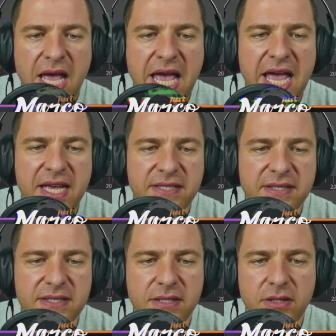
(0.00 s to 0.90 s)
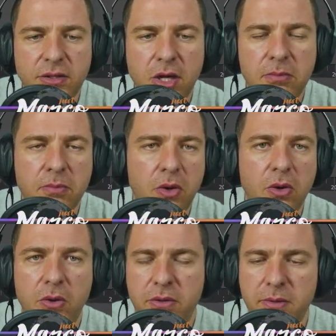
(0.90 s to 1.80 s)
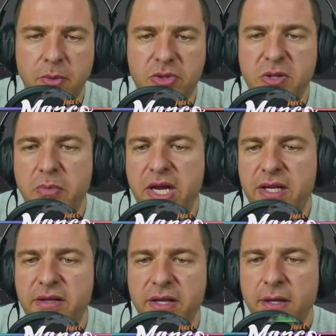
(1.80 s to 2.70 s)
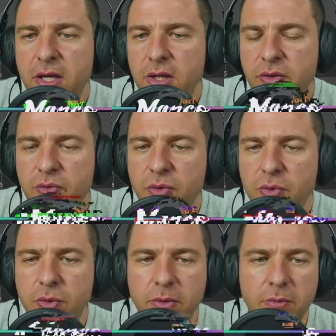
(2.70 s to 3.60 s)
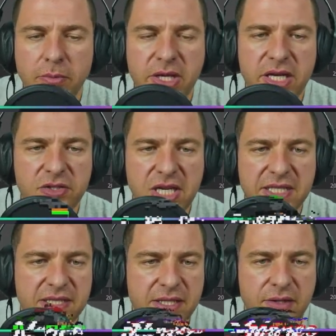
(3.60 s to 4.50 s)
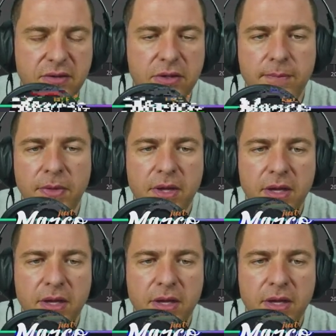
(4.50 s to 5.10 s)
has not more the possibility to be adjusted